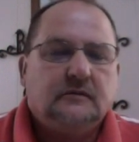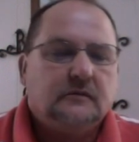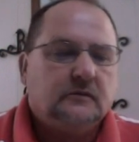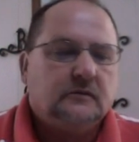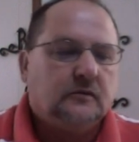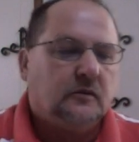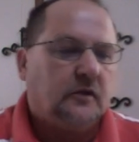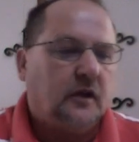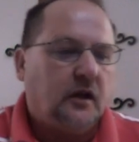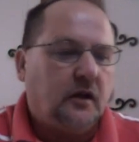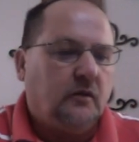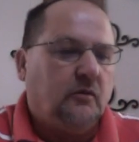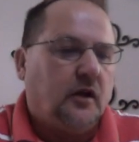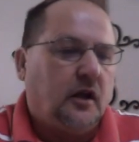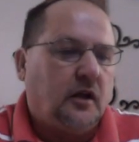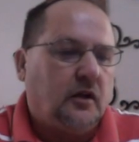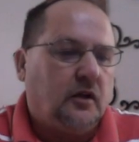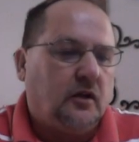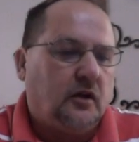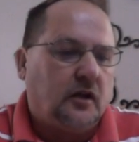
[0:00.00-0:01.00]
When
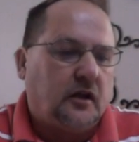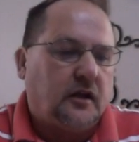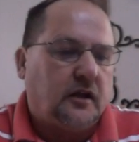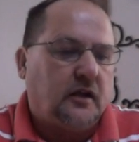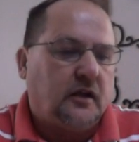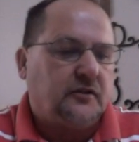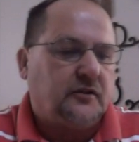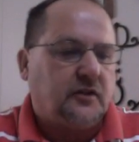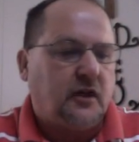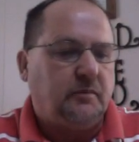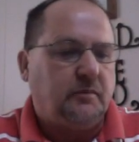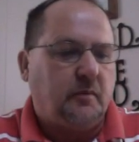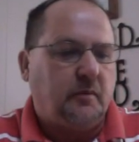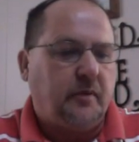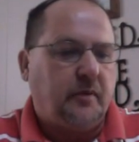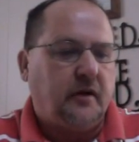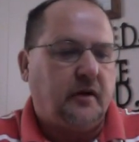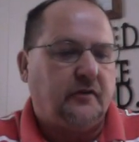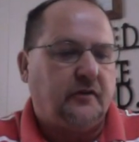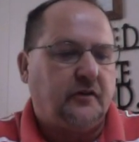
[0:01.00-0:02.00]
I look and I try to
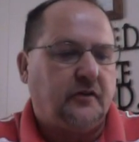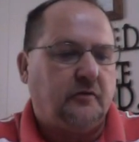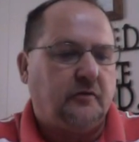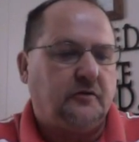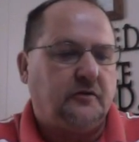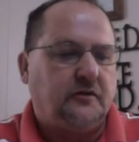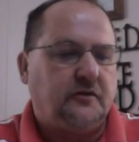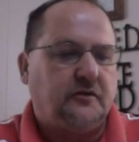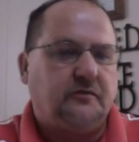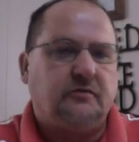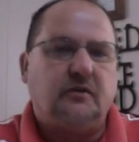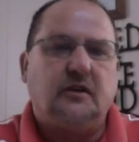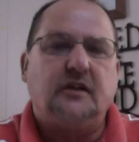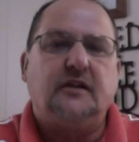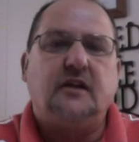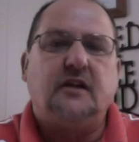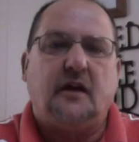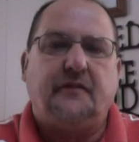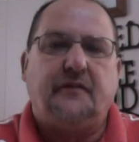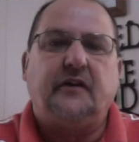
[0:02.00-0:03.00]
prepare sermons, there's really
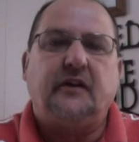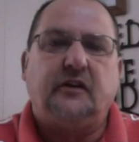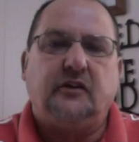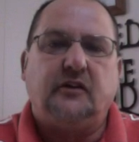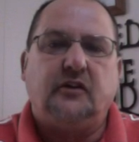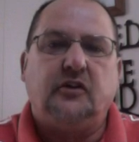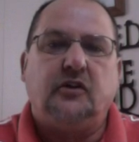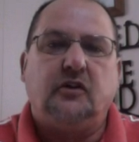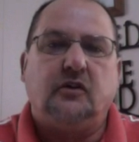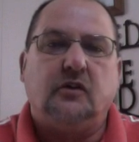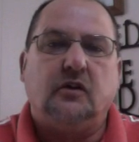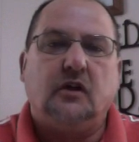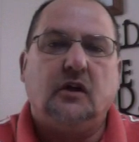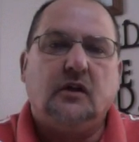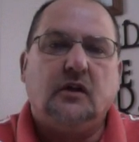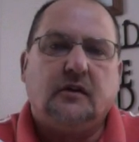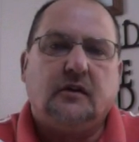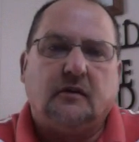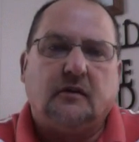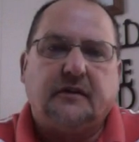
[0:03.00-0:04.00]
nothing new.
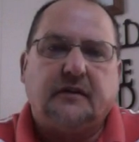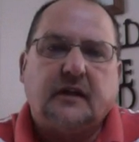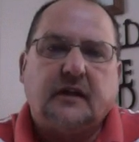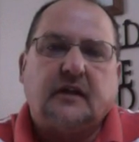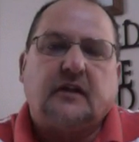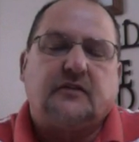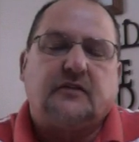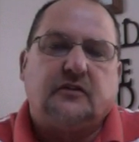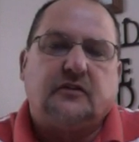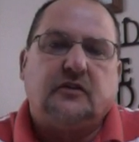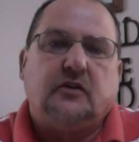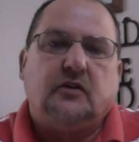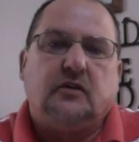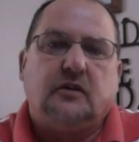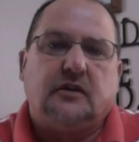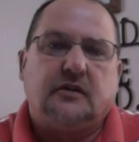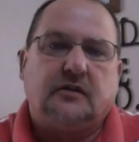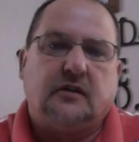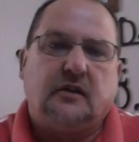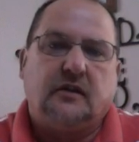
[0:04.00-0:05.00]
The only thing that's new
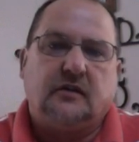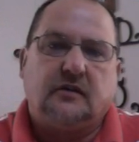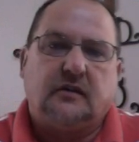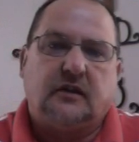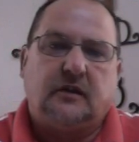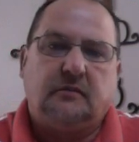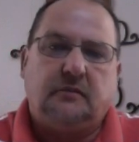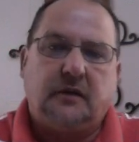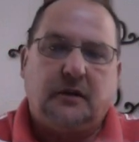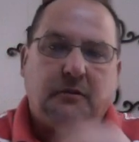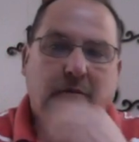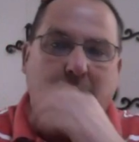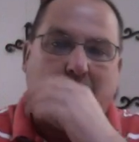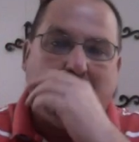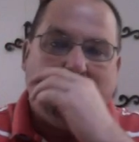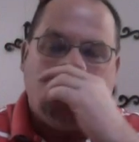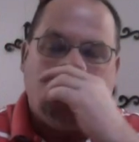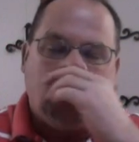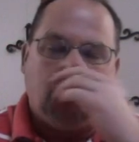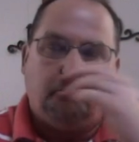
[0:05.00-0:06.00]
is it can be
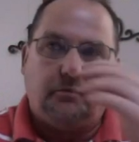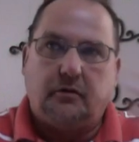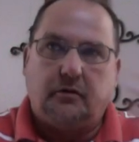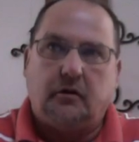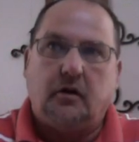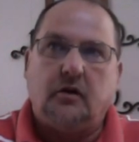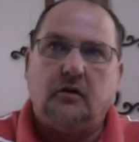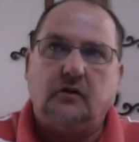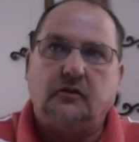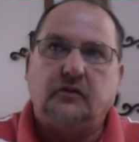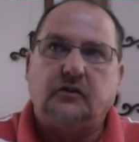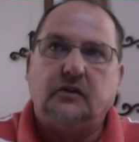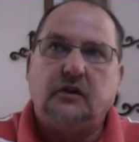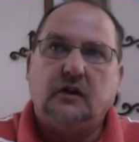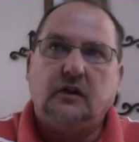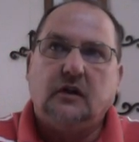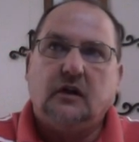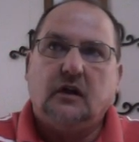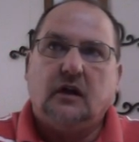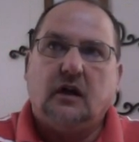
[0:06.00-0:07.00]
my approach
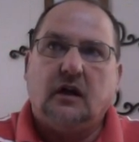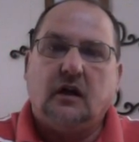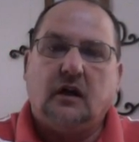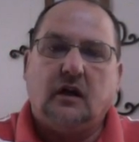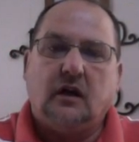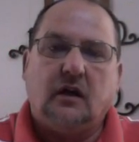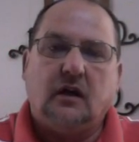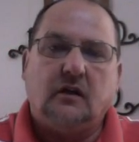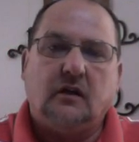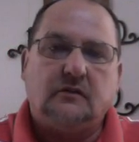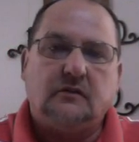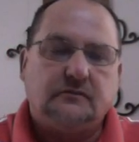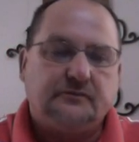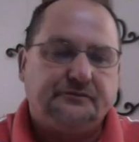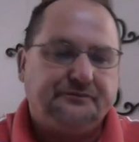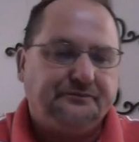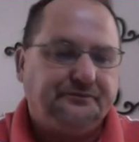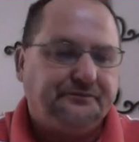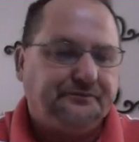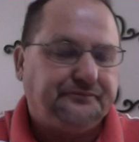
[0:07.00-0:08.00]
to
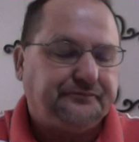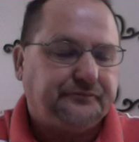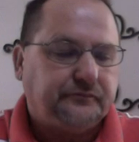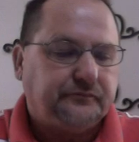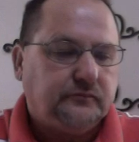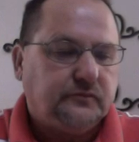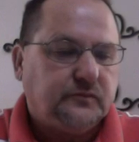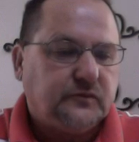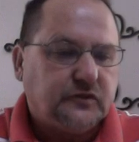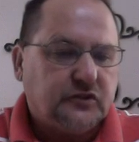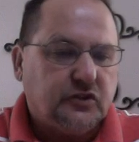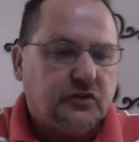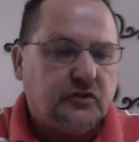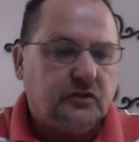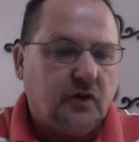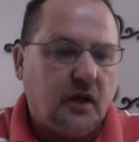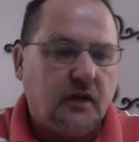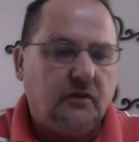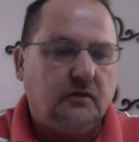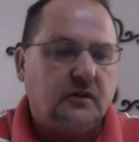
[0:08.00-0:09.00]

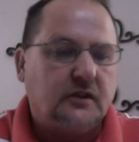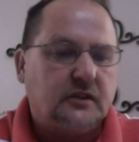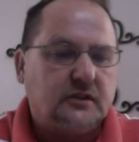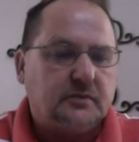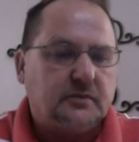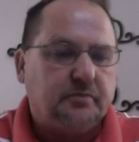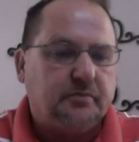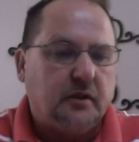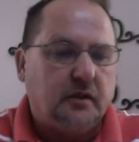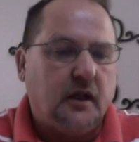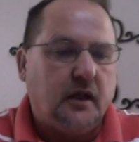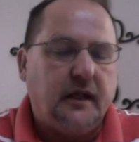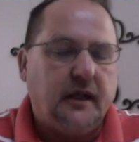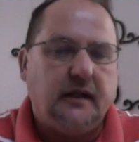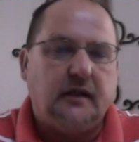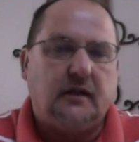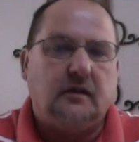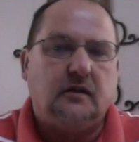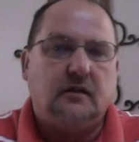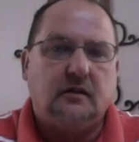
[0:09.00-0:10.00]
try to
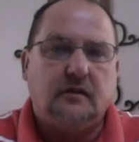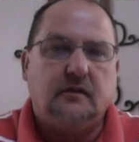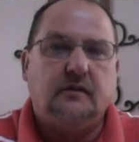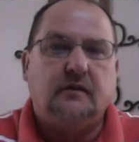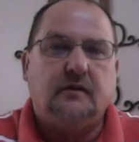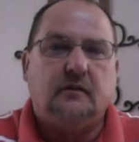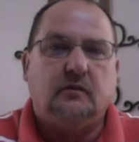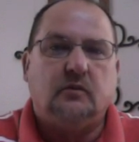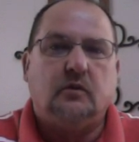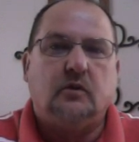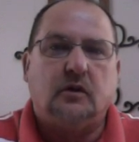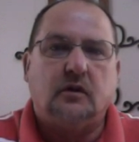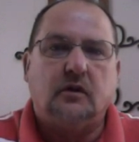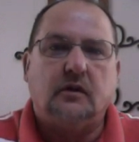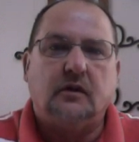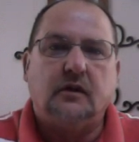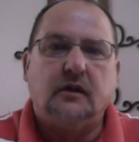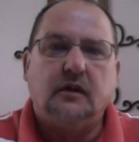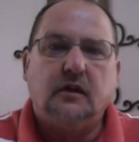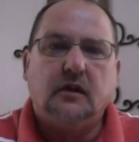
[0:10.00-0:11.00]
explain the
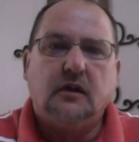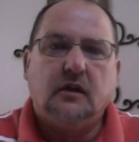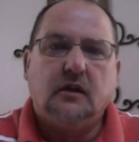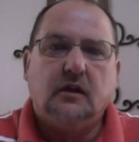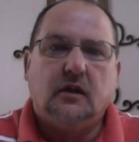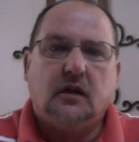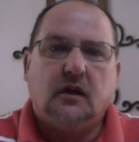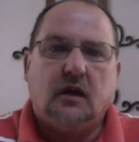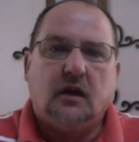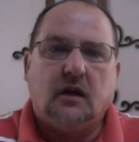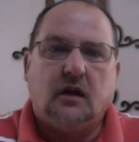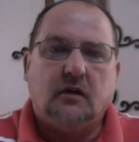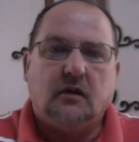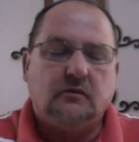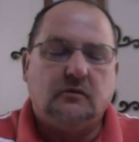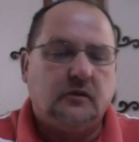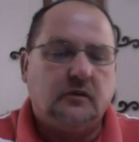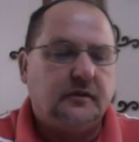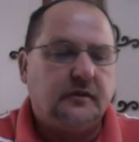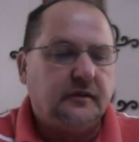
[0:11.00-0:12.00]
word
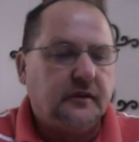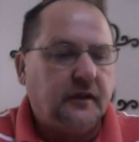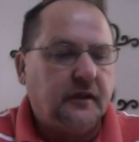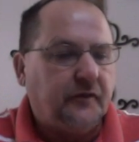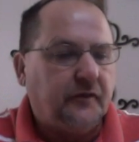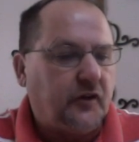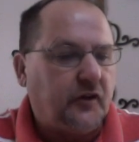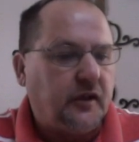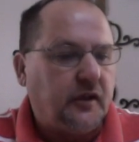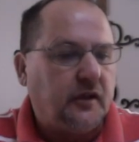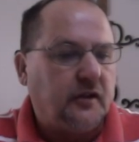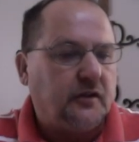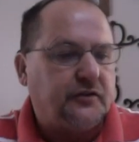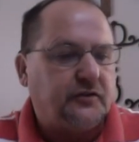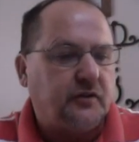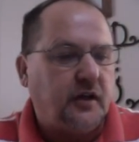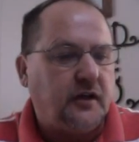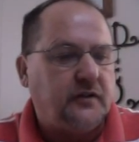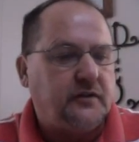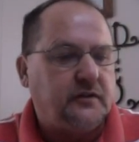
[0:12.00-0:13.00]
with different
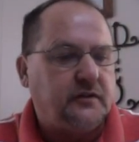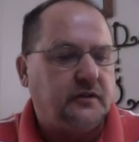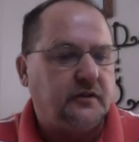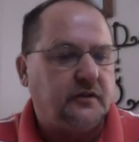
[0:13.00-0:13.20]
illustrations